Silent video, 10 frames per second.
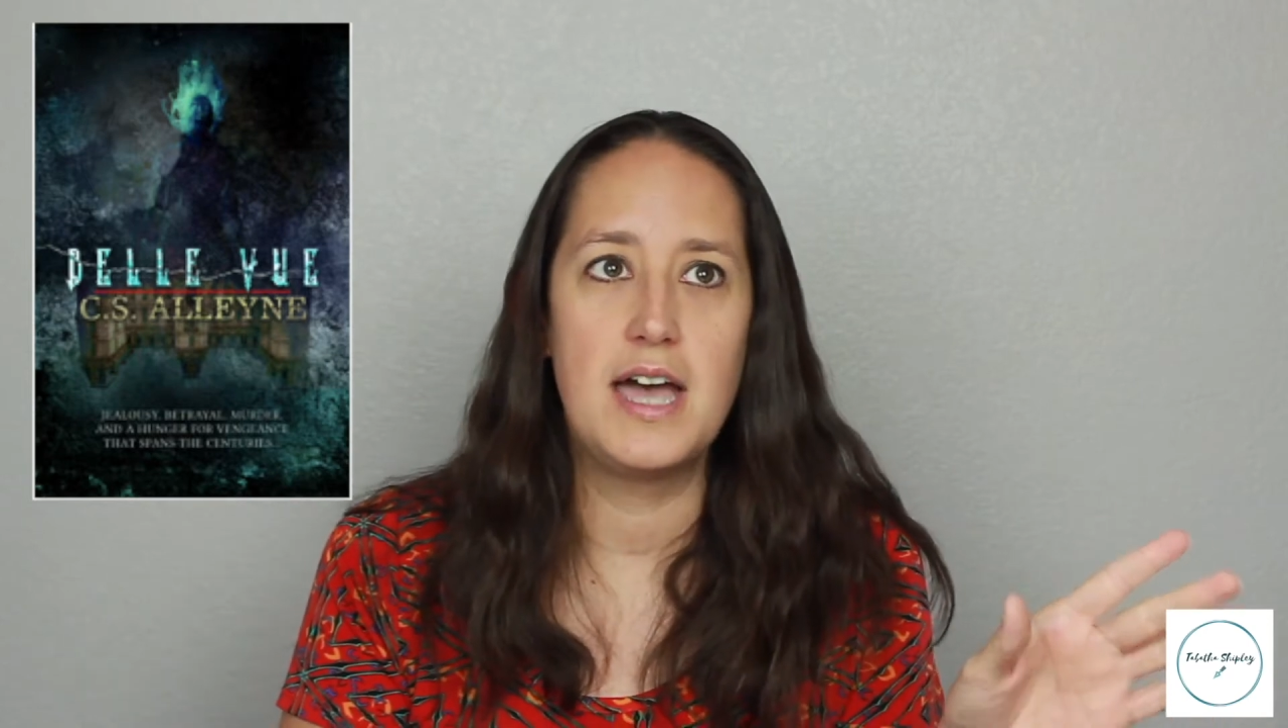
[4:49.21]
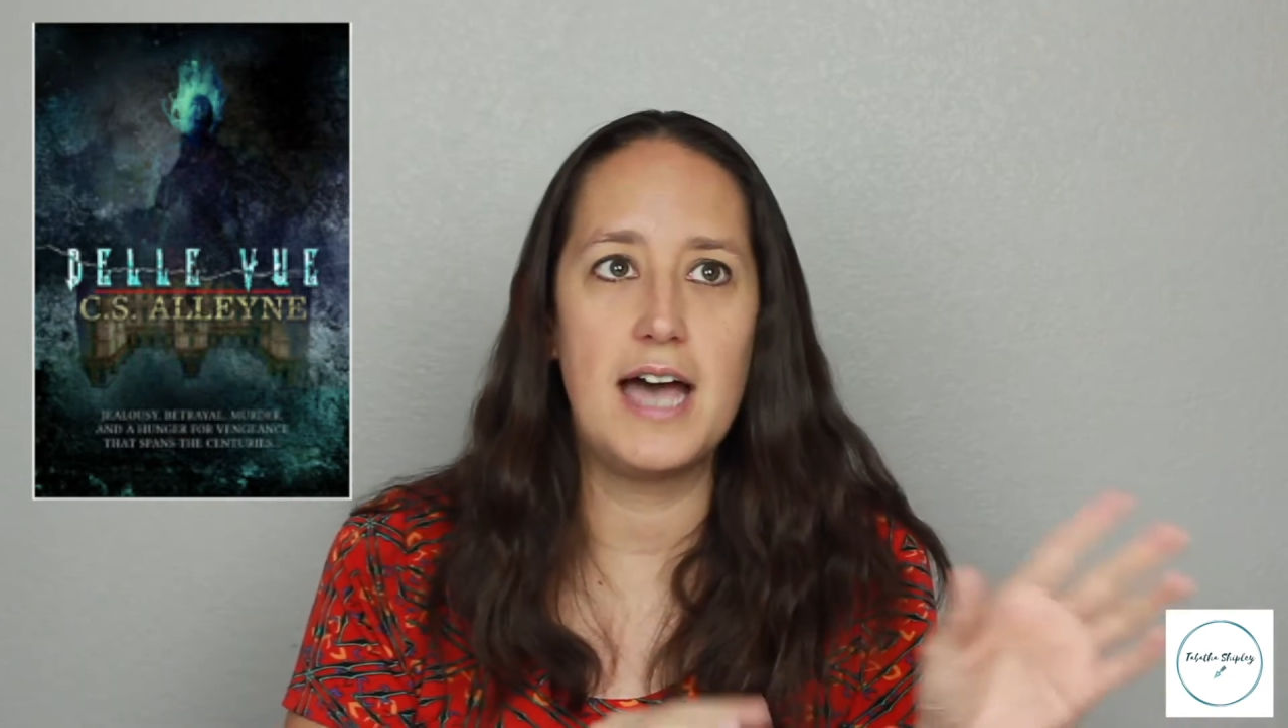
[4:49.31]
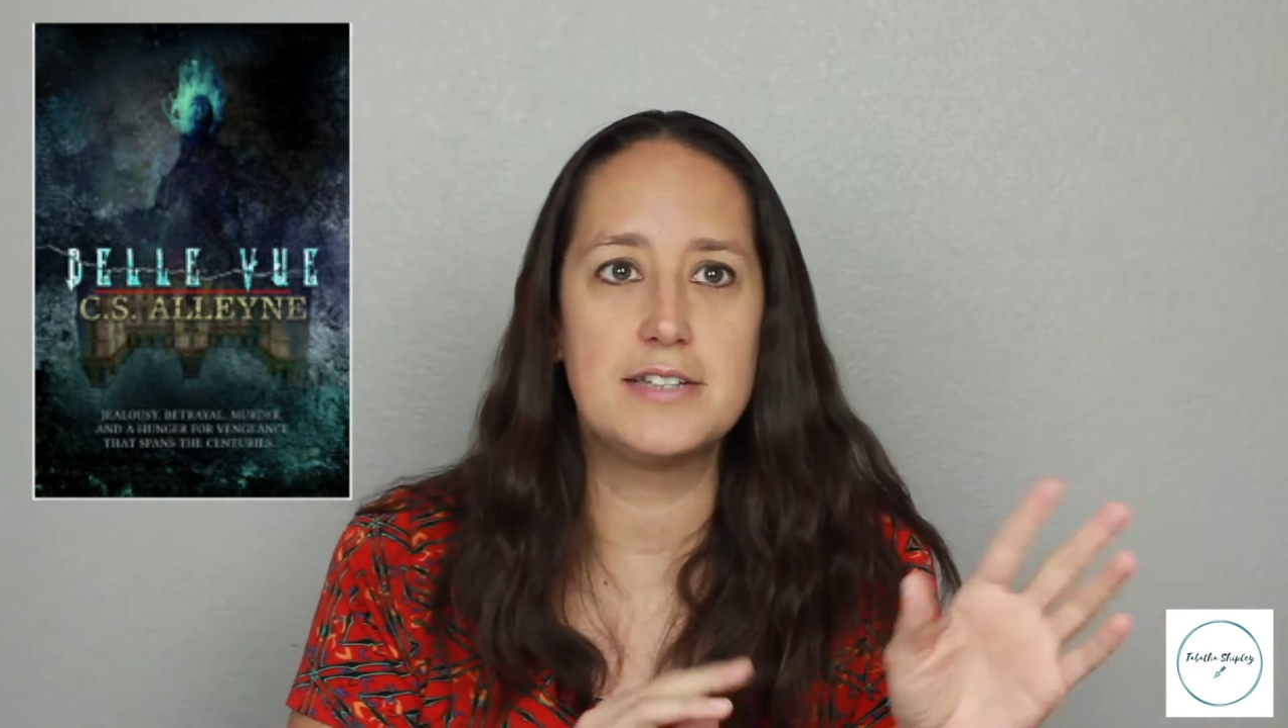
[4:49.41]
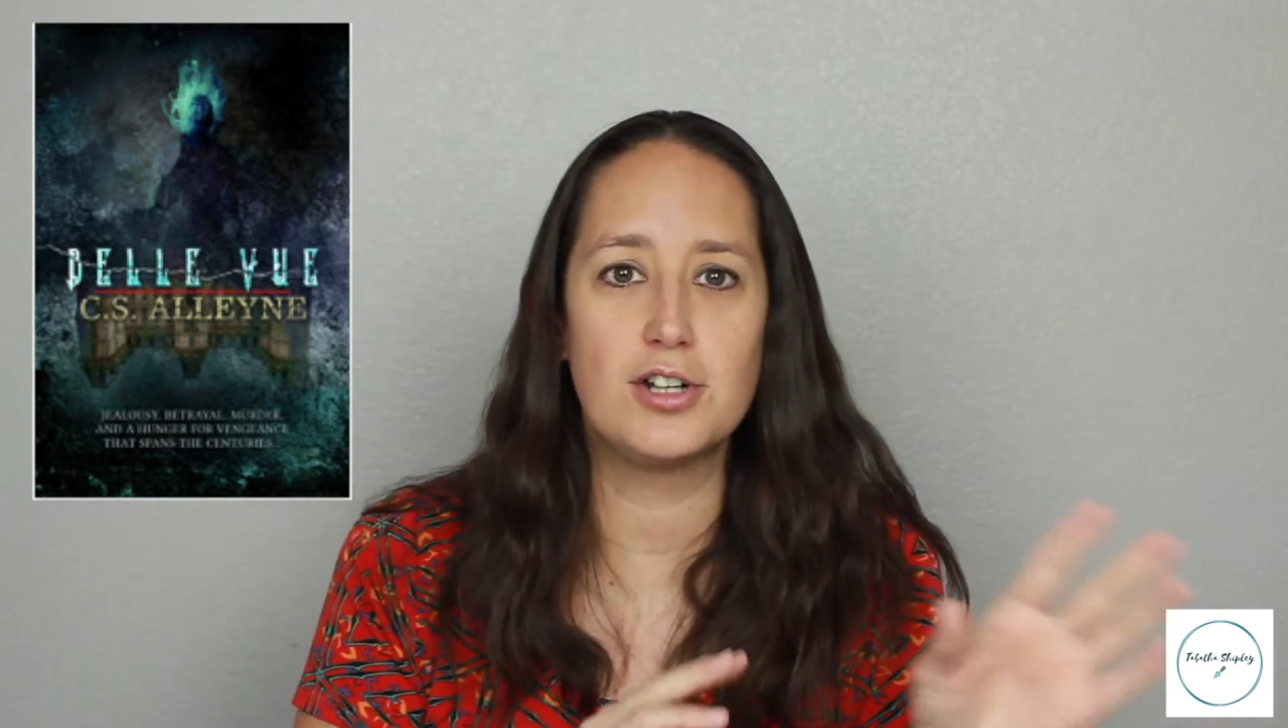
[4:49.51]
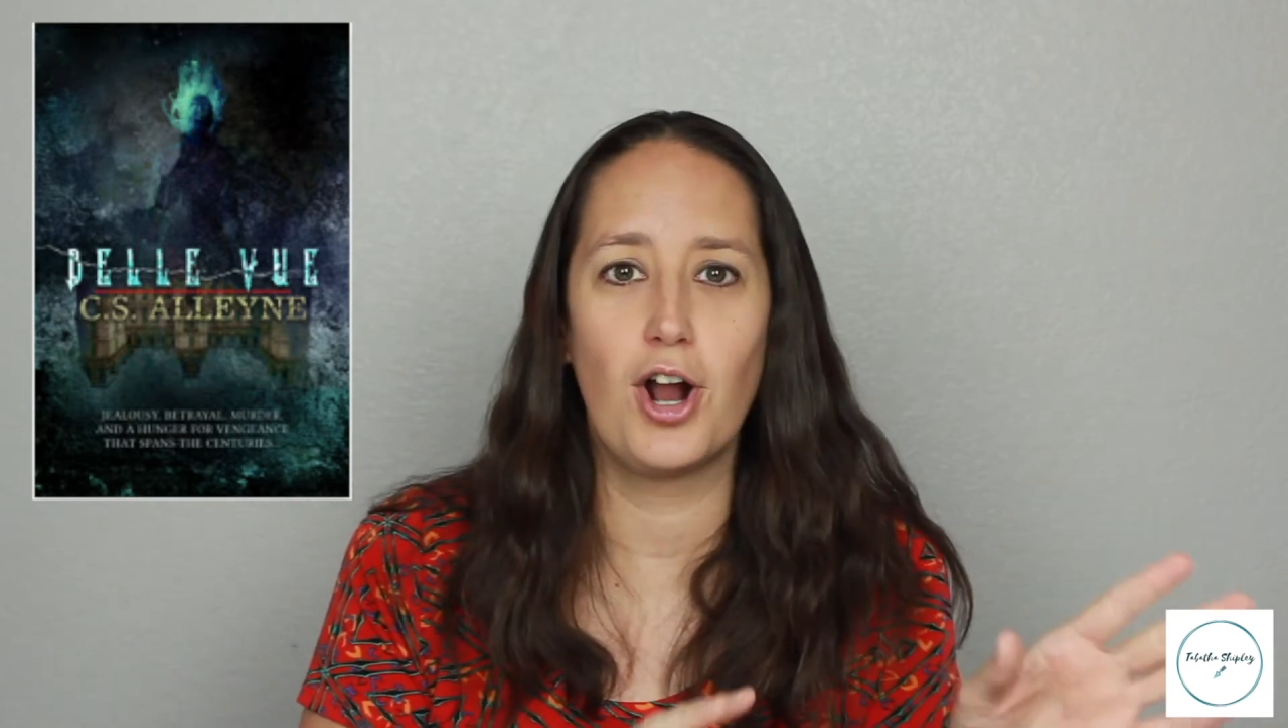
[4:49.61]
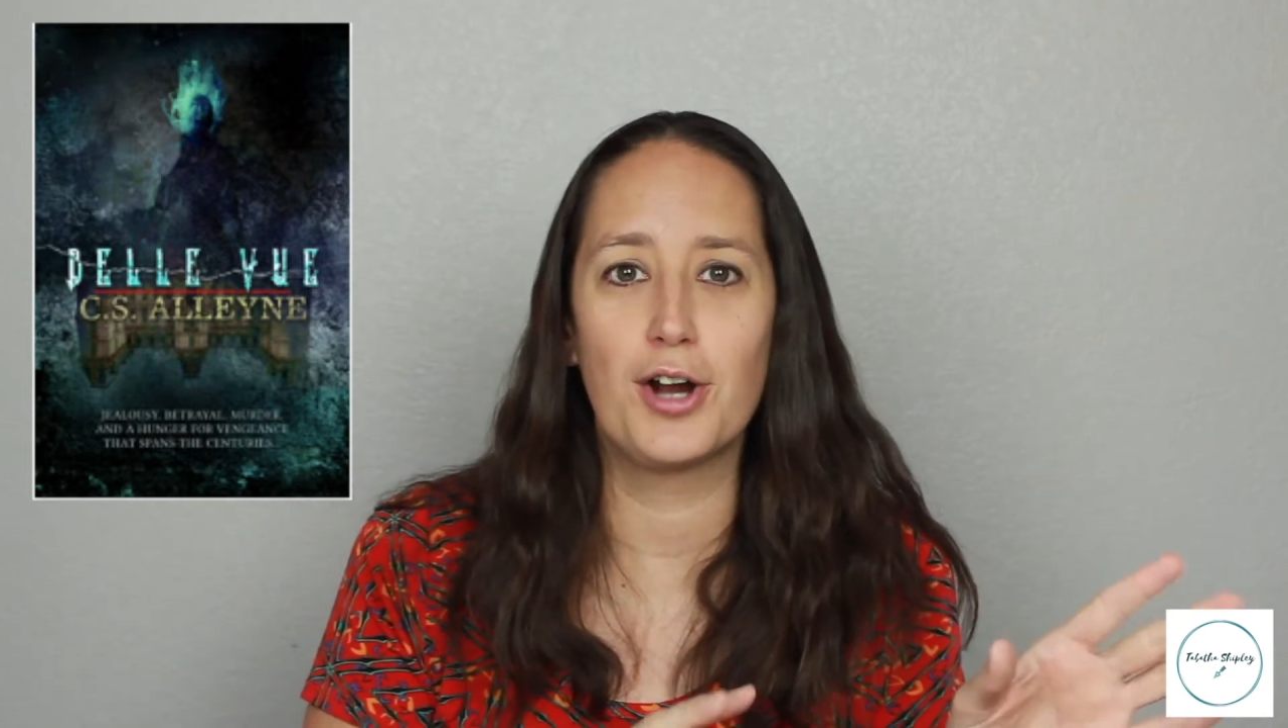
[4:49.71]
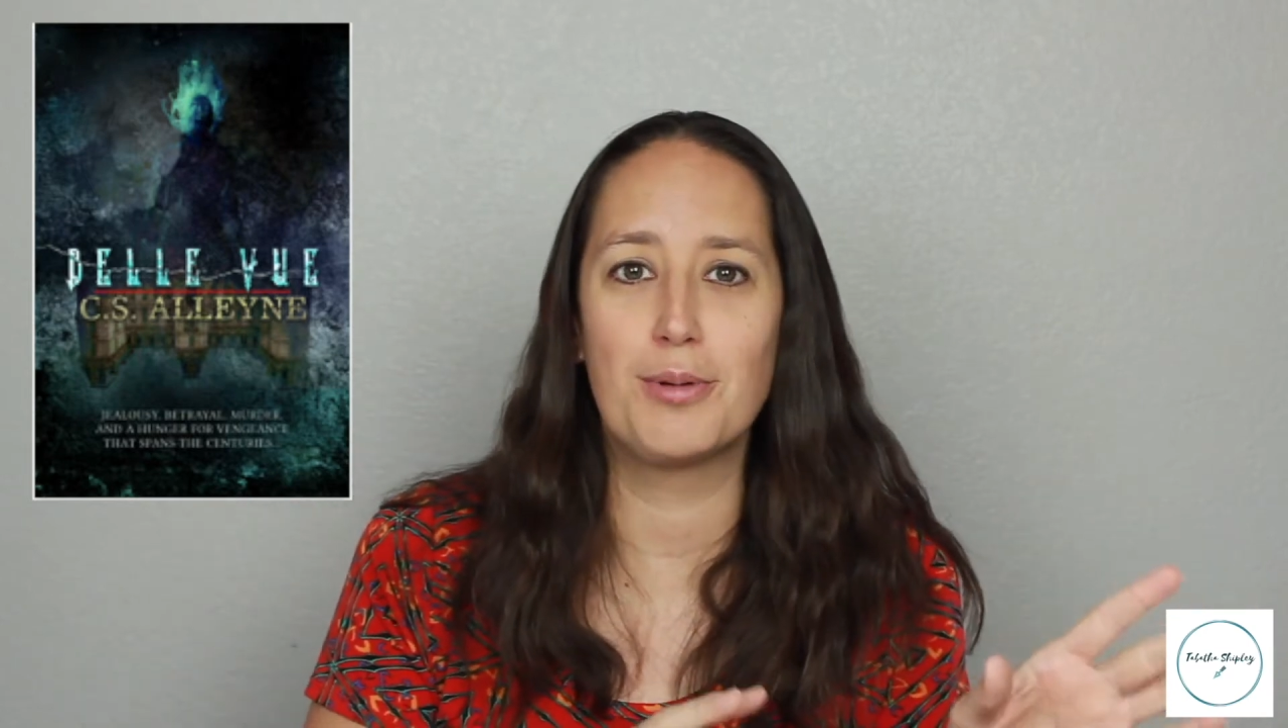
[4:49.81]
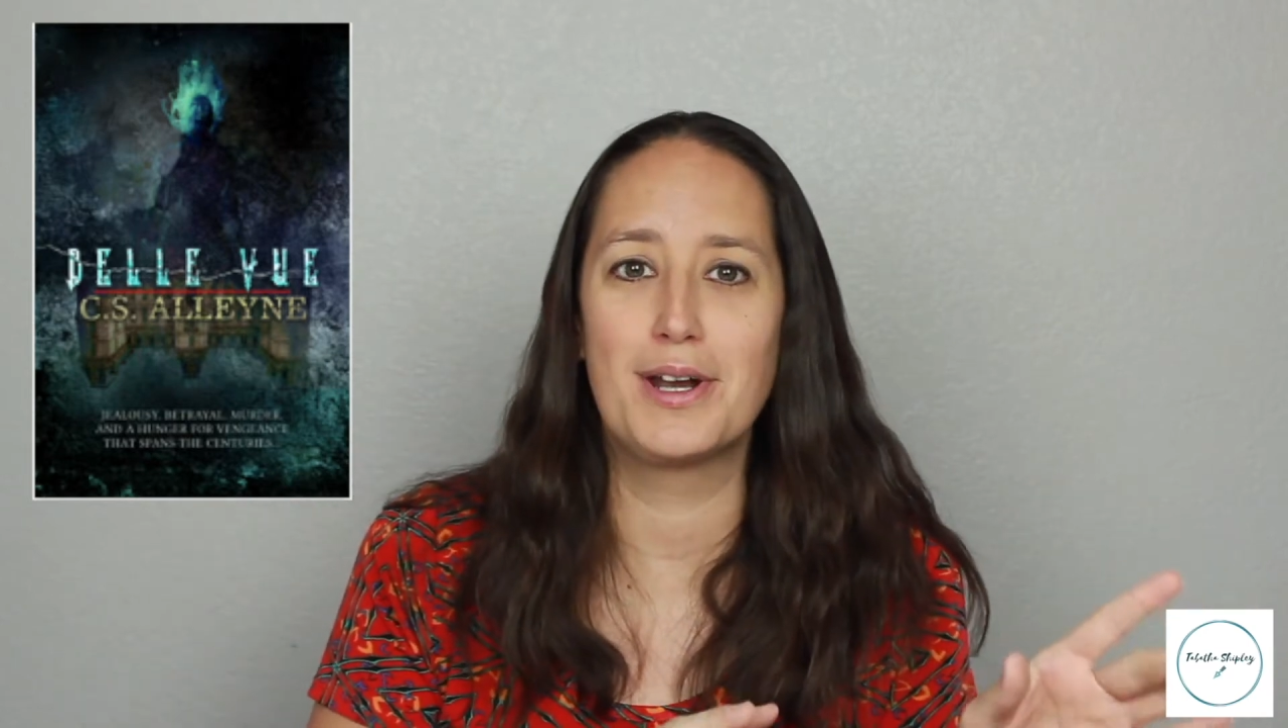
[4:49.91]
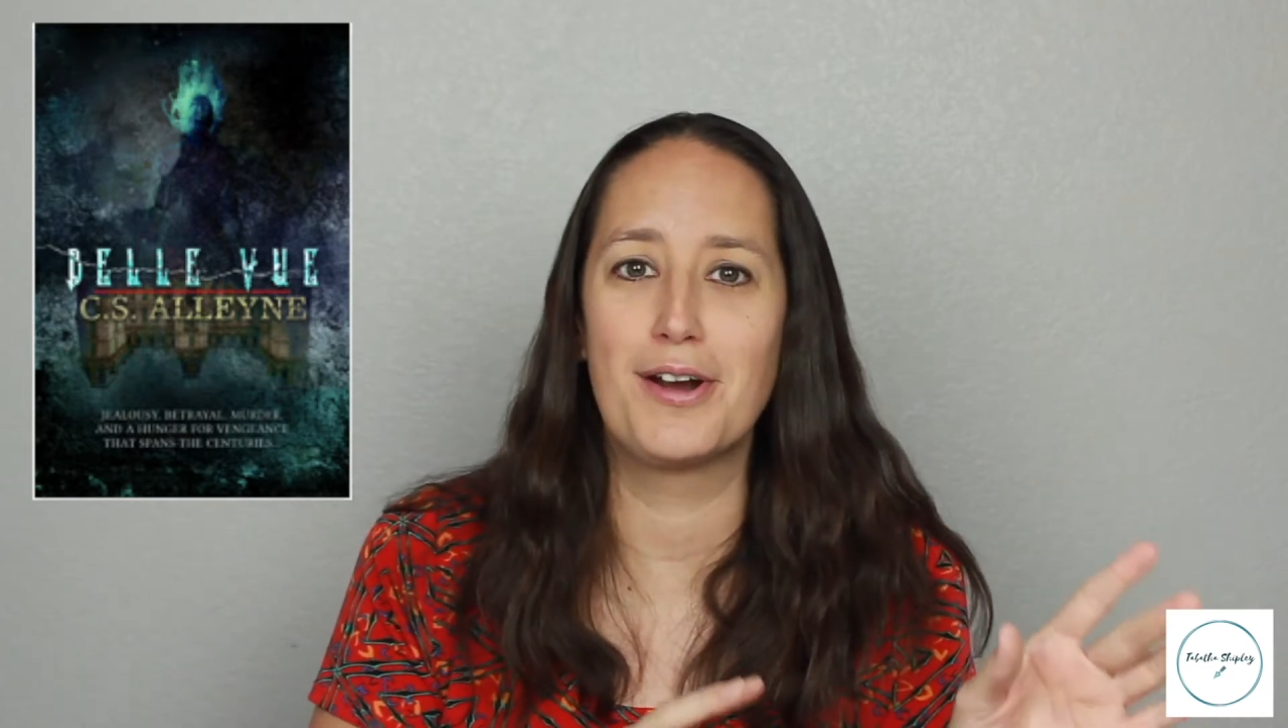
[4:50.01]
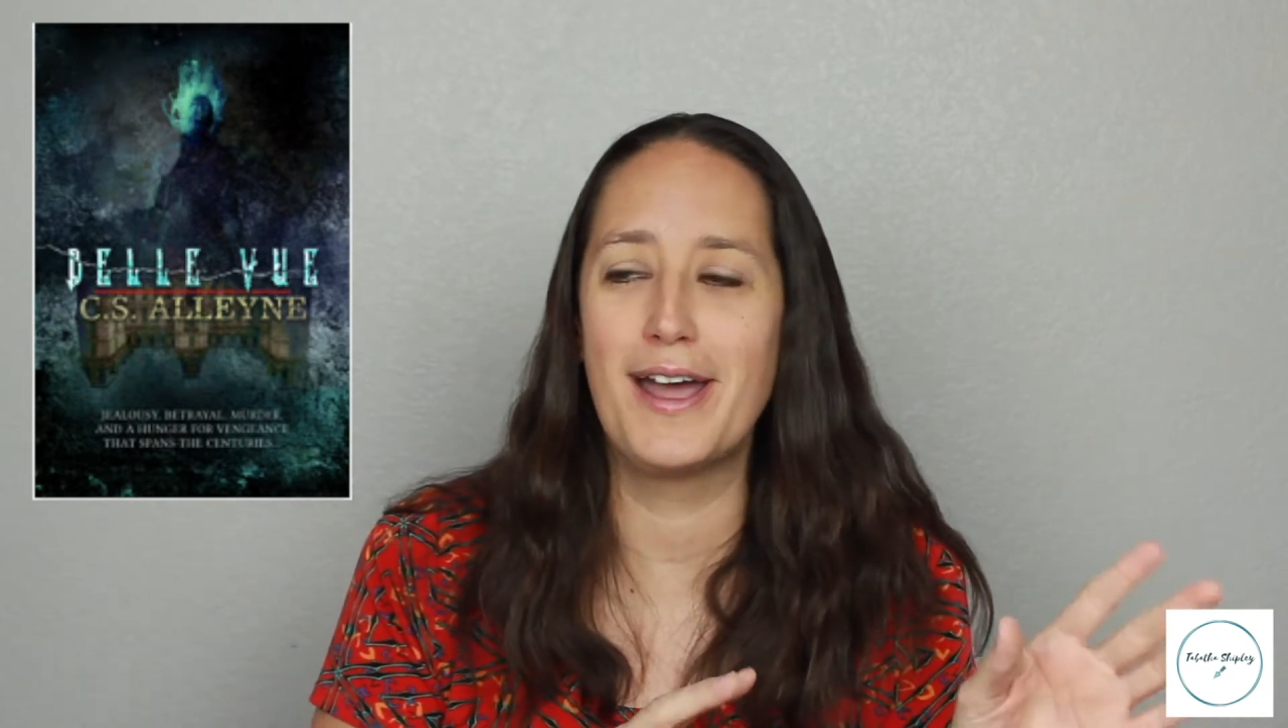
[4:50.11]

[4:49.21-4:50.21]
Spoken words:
as an ARC reader